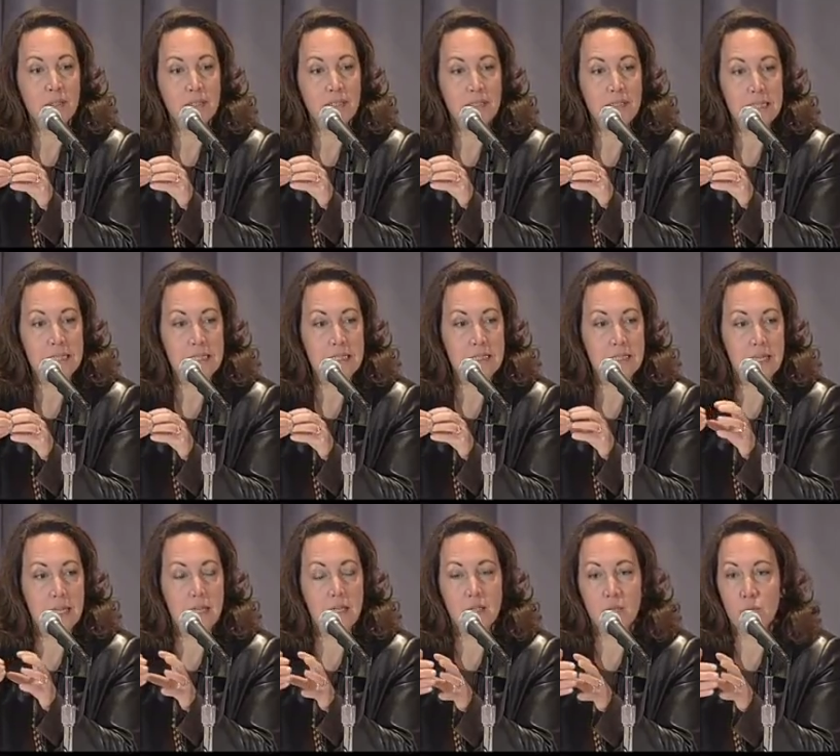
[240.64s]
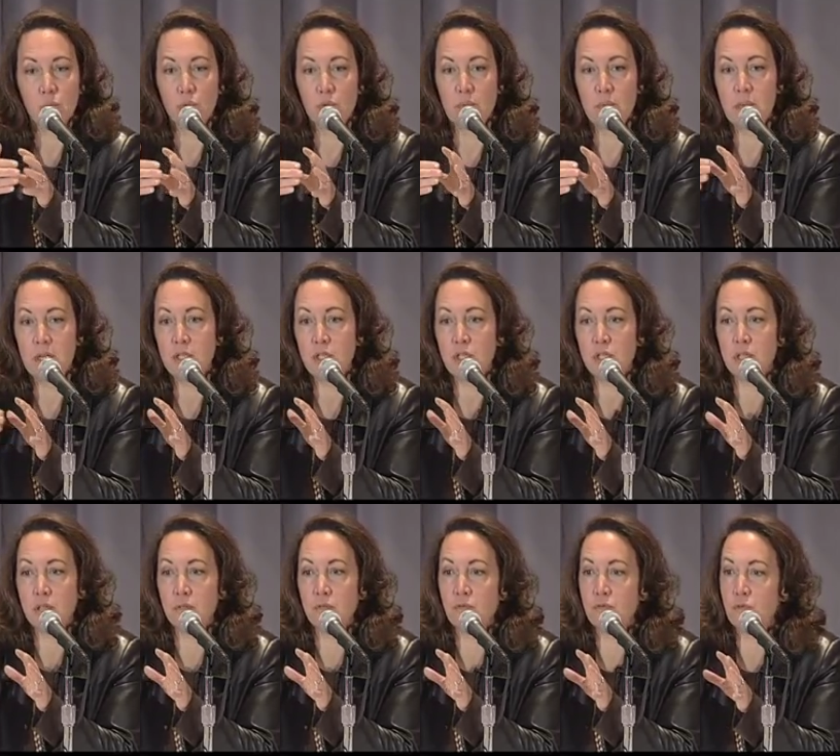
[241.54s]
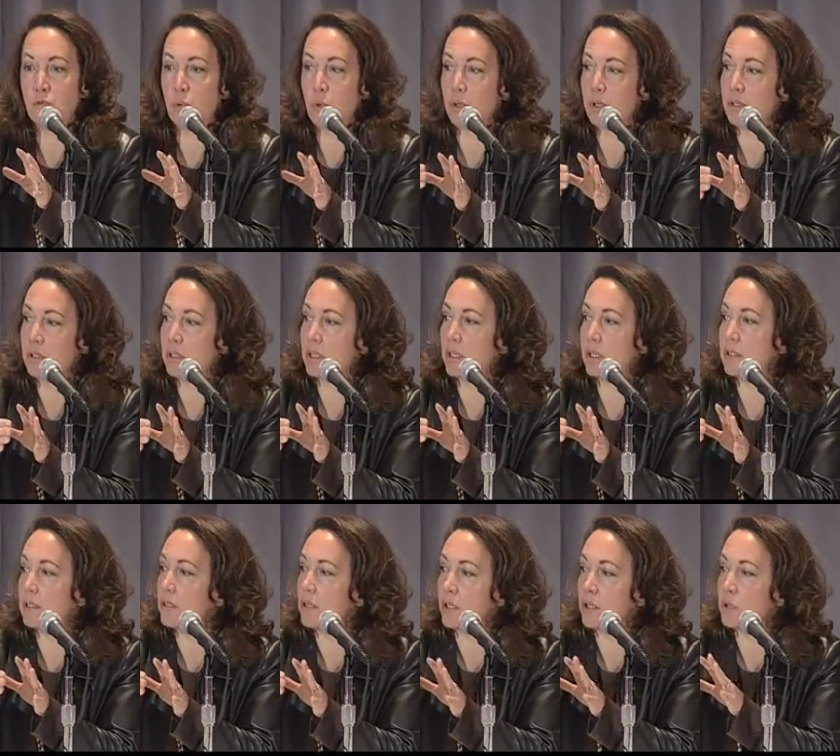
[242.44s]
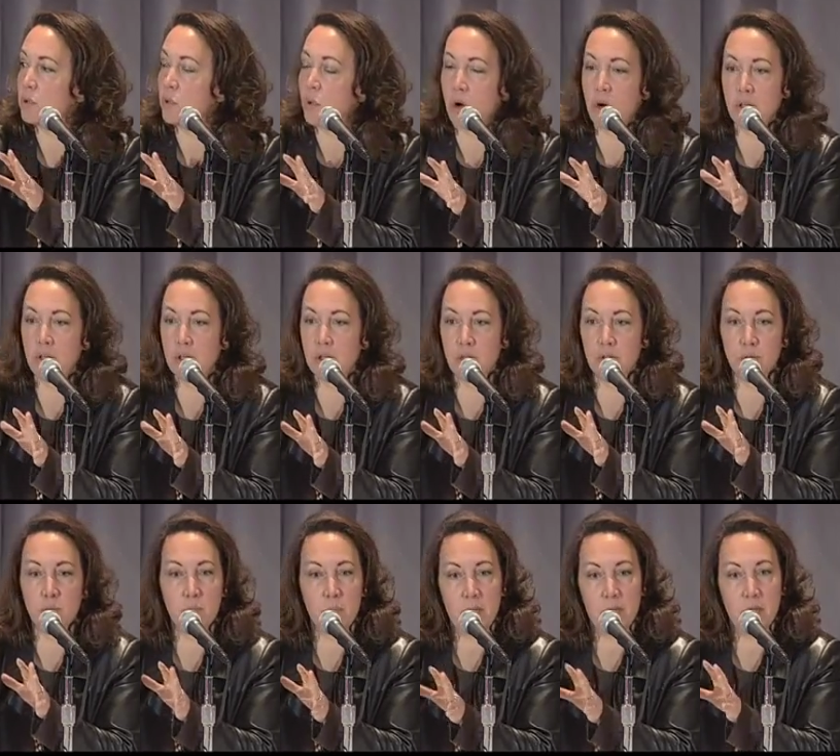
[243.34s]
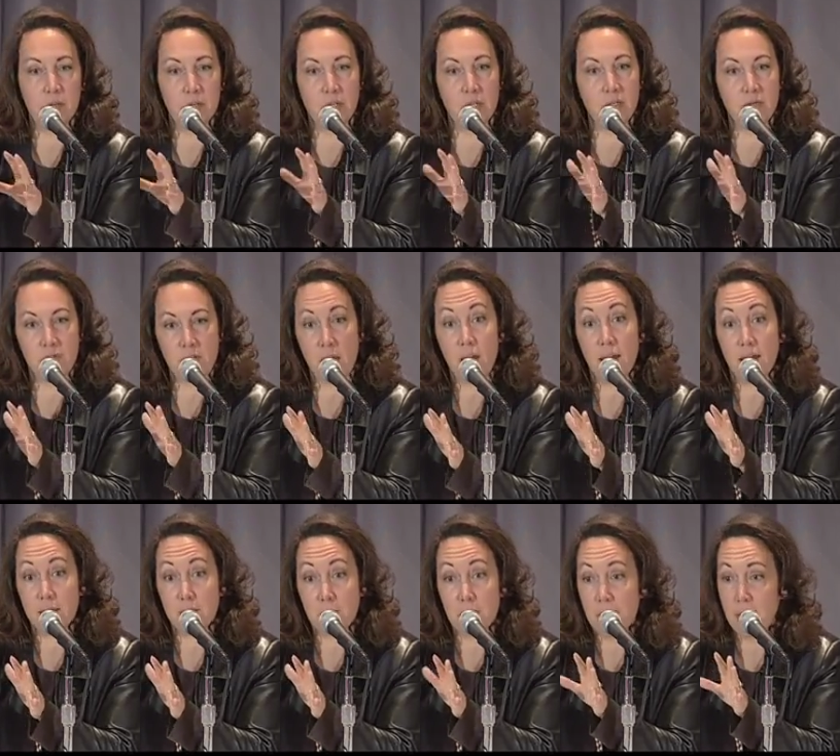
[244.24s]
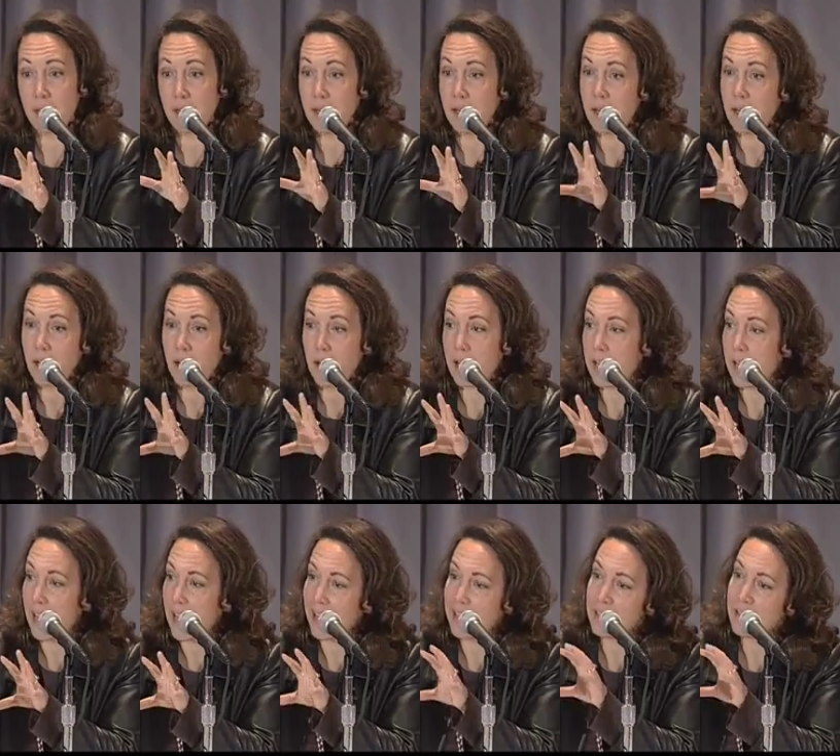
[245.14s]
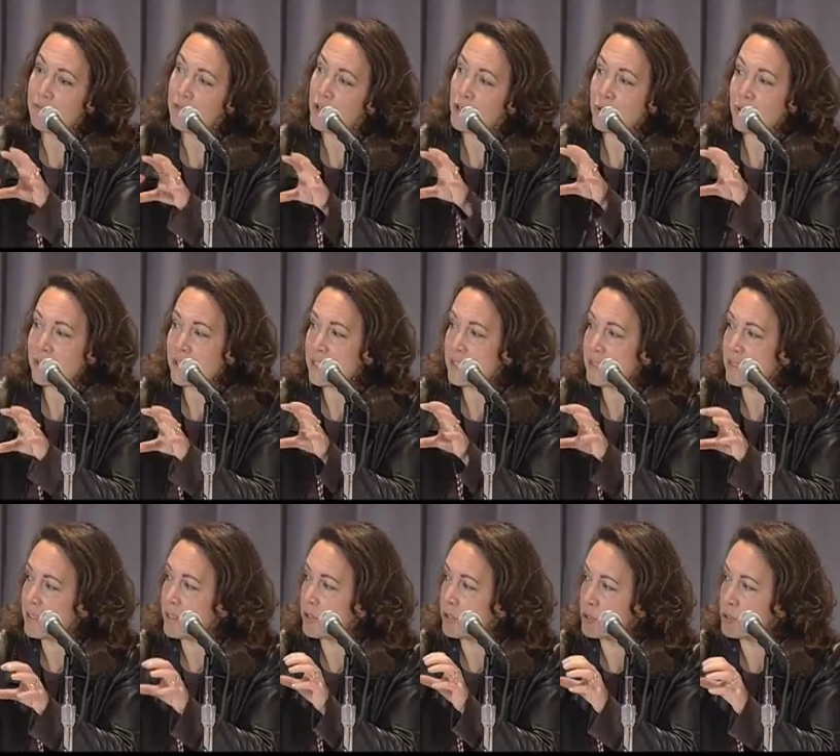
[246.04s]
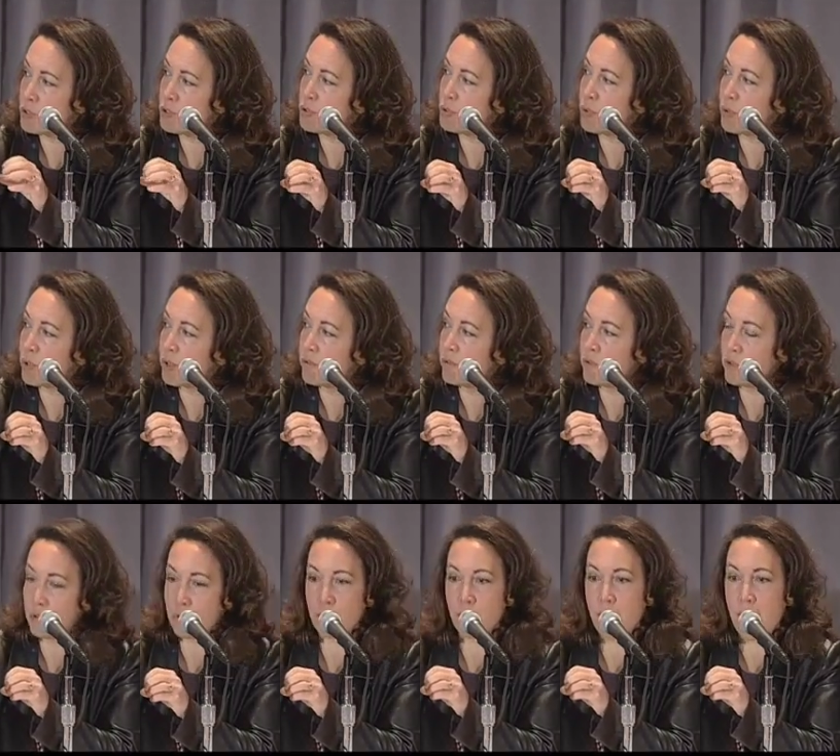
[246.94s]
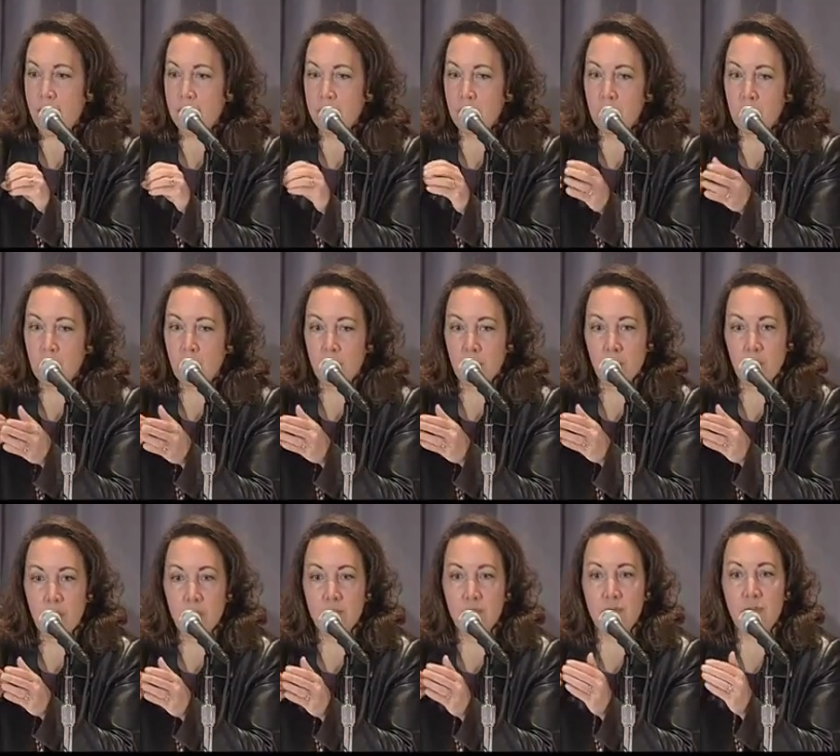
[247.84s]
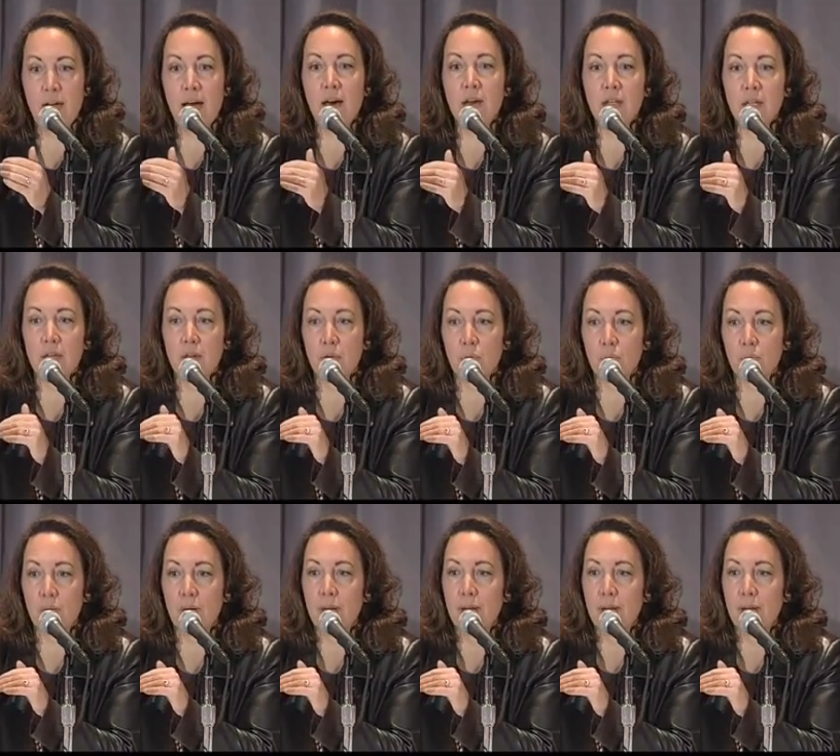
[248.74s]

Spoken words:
disease in remission for a longer period of time? And if those things that are short of survival are of value,